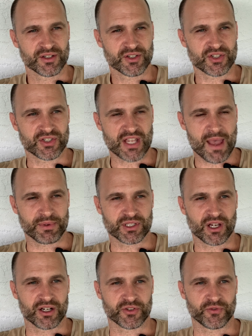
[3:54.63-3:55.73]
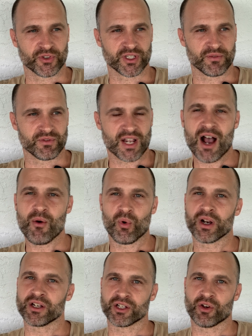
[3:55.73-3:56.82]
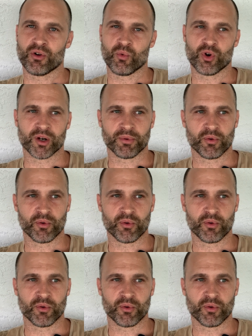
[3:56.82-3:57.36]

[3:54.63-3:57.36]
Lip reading: sabotage feeling of not wanting to go to work,